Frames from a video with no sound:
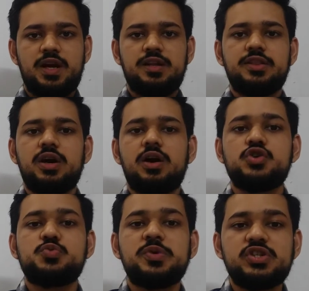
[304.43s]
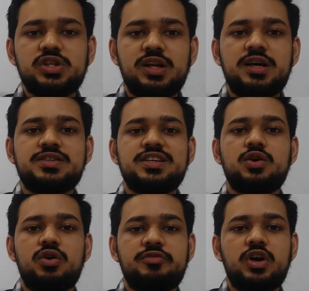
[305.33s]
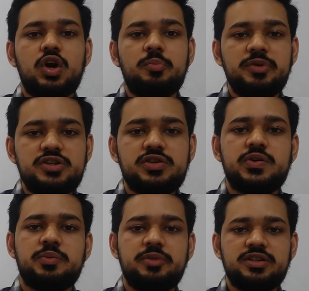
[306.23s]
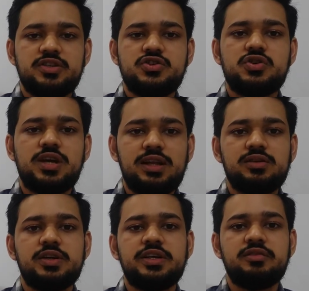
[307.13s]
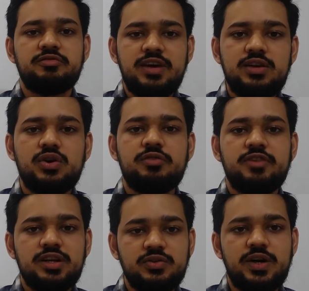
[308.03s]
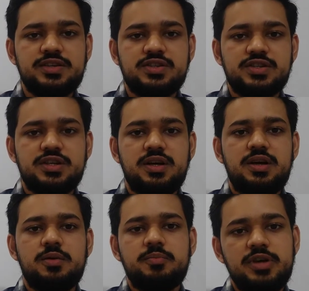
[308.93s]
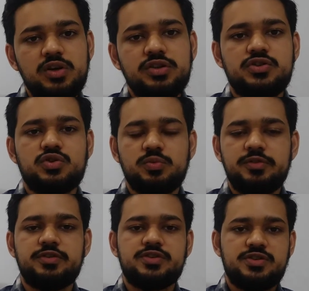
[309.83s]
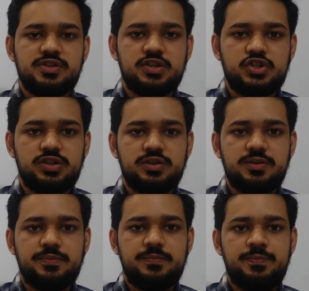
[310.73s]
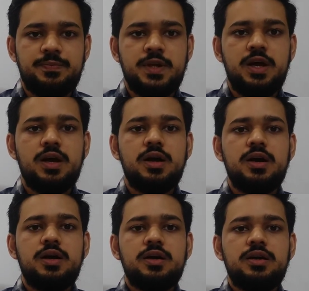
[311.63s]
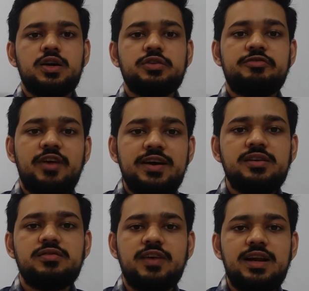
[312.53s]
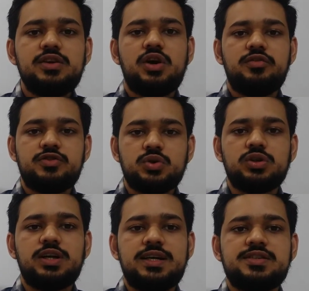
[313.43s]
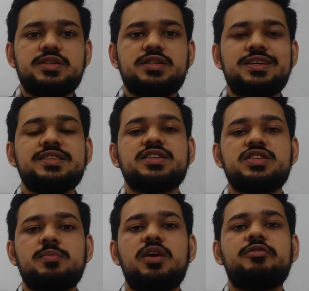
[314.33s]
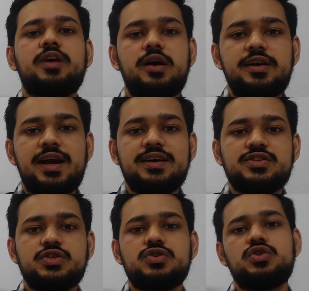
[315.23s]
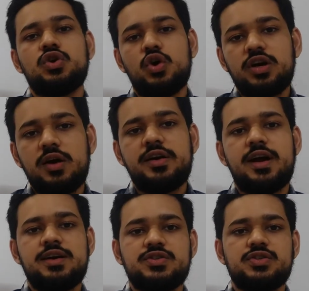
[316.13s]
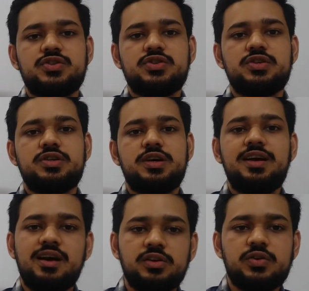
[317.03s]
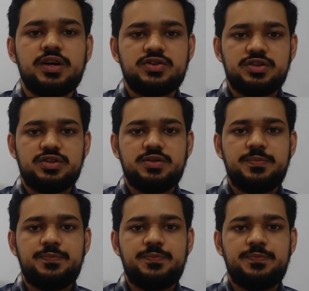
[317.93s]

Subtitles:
There are specialized and often arbitrary methods to calculating the value of other assets beyond the scope of this discussion. Now, the final value of total assets is a sum of current assets, non-current assets, and other assets.